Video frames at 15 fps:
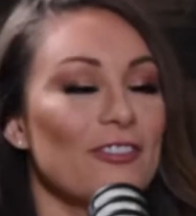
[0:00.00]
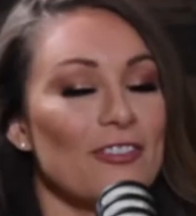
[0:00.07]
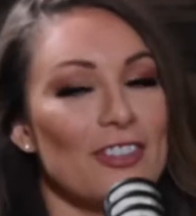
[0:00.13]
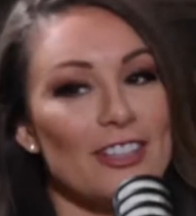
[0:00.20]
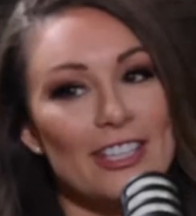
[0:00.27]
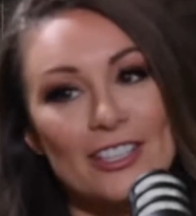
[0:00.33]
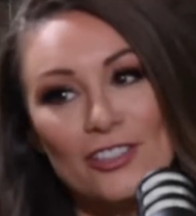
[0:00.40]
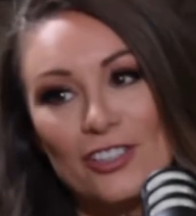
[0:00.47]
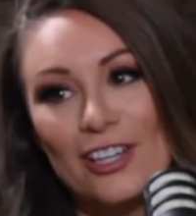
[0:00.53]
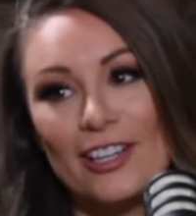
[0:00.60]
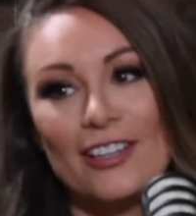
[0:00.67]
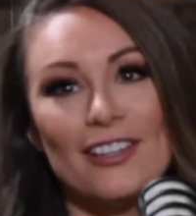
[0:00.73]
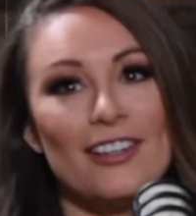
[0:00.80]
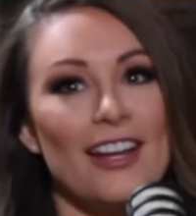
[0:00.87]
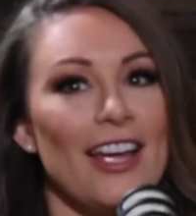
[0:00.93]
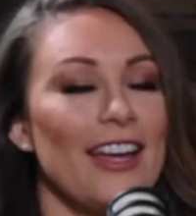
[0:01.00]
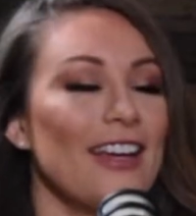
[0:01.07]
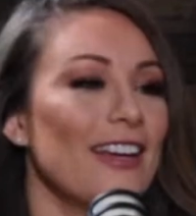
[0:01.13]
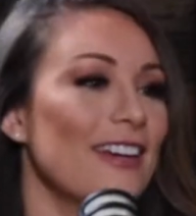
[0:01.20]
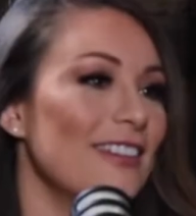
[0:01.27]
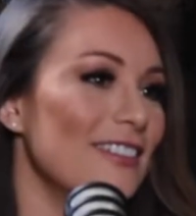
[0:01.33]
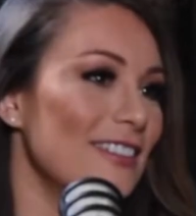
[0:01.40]
religion
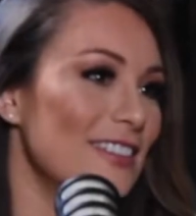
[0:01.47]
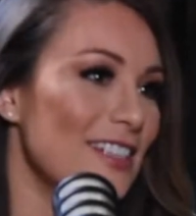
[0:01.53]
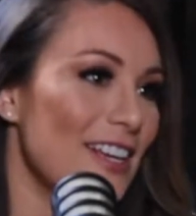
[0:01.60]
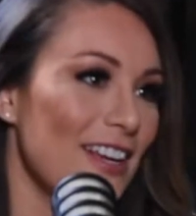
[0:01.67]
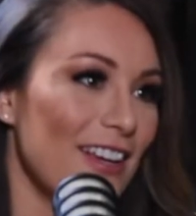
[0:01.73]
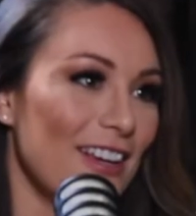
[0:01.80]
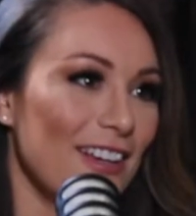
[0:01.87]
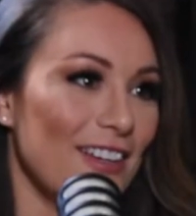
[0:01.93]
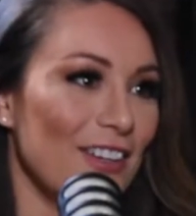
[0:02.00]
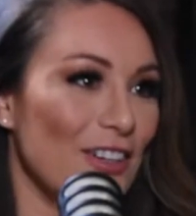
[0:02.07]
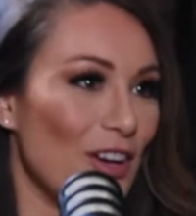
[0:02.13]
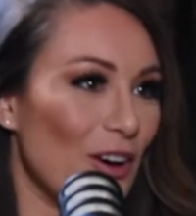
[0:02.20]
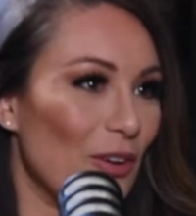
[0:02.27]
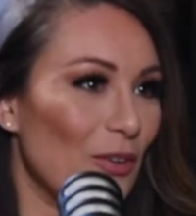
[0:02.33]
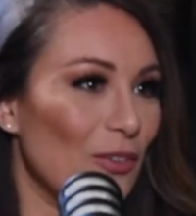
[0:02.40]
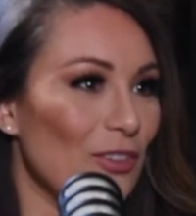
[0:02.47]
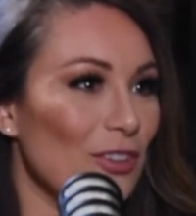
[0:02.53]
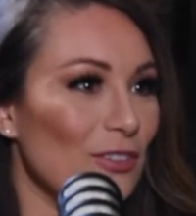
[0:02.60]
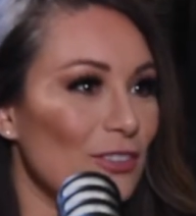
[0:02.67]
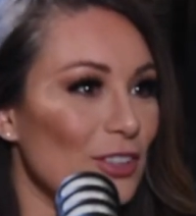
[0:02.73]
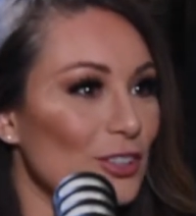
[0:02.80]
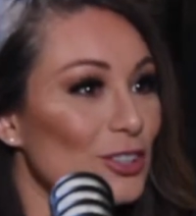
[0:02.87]
and, you know,
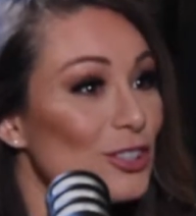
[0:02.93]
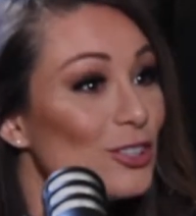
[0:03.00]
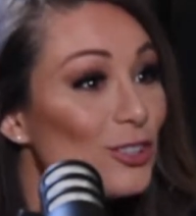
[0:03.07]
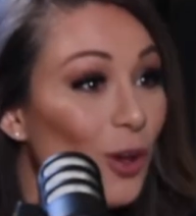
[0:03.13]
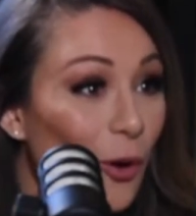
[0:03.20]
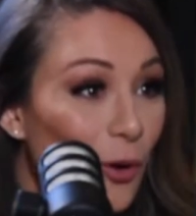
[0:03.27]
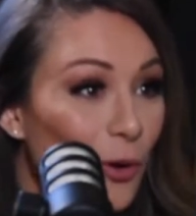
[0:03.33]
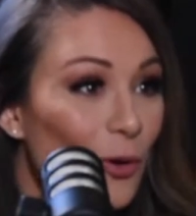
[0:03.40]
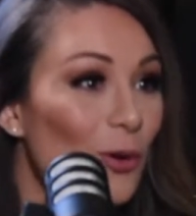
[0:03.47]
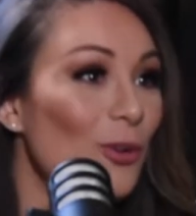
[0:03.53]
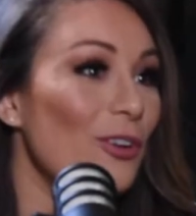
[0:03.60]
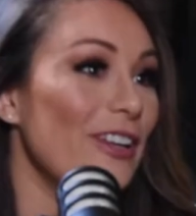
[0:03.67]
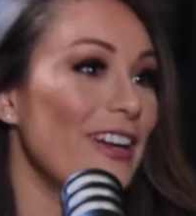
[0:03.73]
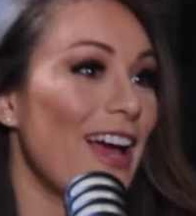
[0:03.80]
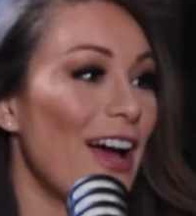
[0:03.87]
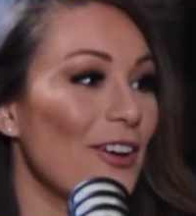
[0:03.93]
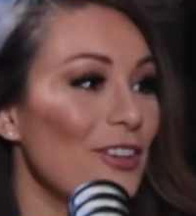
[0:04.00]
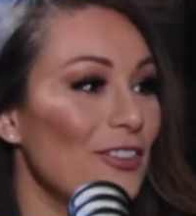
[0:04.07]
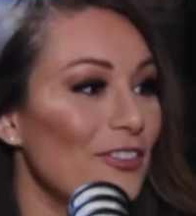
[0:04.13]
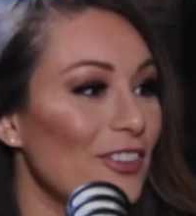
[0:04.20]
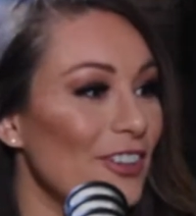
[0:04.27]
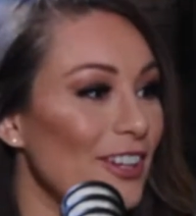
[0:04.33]
your soul and how you
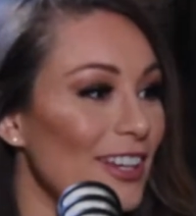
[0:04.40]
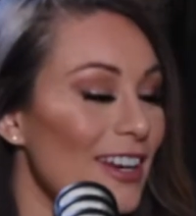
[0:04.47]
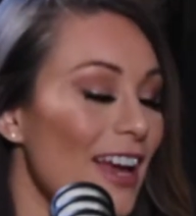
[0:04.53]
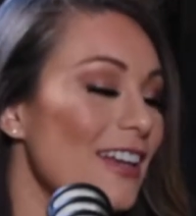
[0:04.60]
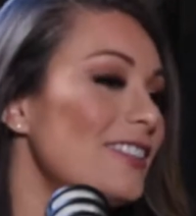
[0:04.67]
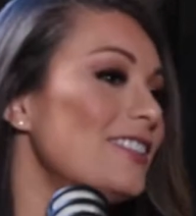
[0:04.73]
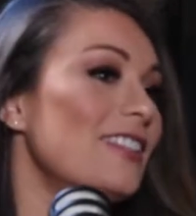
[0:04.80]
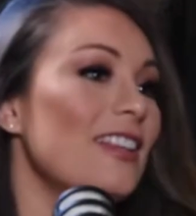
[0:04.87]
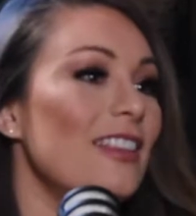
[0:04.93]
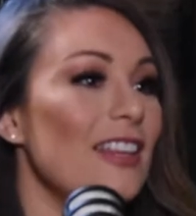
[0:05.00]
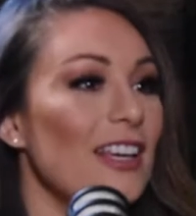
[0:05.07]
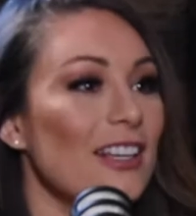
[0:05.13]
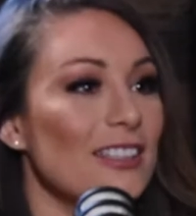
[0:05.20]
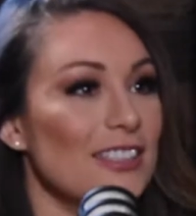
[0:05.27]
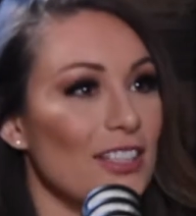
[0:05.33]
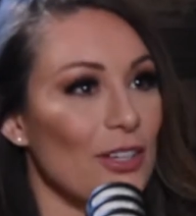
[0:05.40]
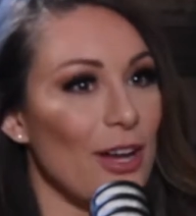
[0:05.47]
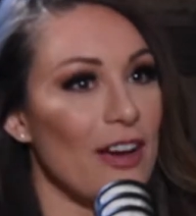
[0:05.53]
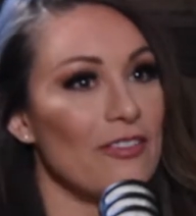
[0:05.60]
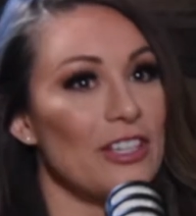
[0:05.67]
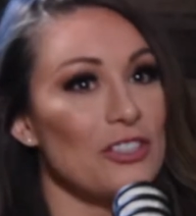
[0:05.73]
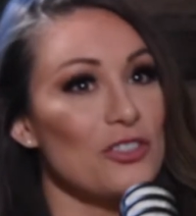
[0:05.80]
feel connected to things, and you
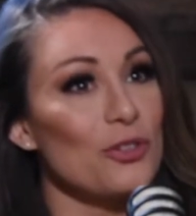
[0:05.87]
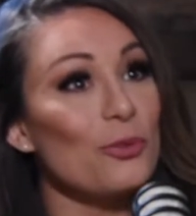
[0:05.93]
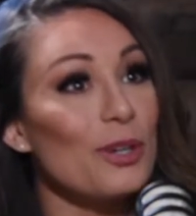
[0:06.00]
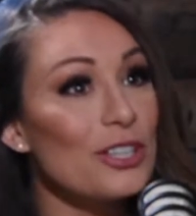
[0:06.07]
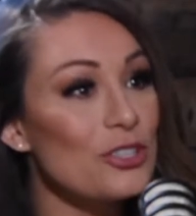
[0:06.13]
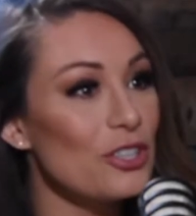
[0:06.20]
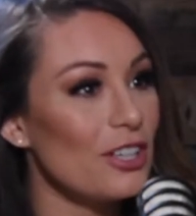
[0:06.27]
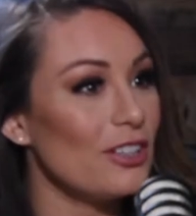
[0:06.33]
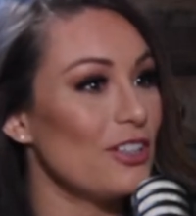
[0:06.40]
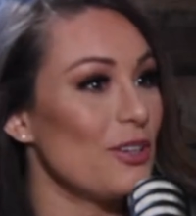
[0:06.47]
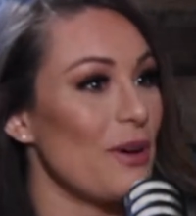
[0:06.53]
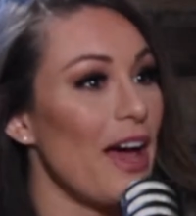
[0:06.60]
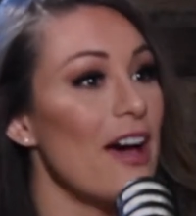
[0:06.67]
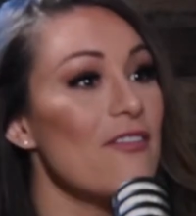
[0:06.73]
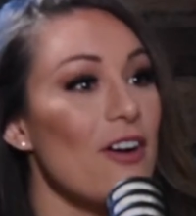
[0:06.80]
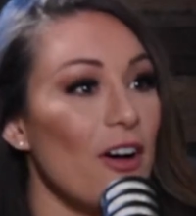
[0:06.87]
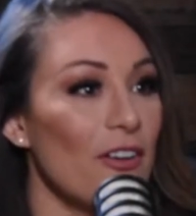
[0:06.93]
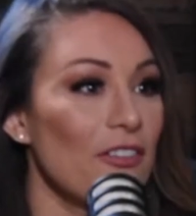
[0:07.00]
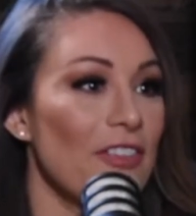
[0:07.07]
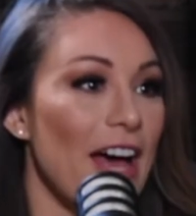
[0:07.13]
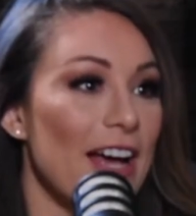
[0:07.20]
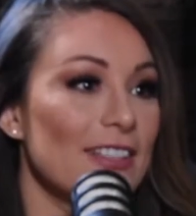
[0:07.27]
have intuition and you have all
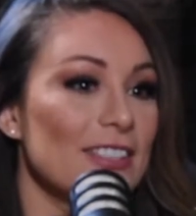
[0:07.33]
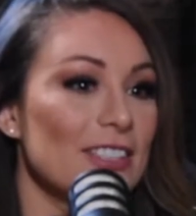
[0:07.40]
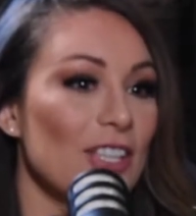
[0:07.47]
of that.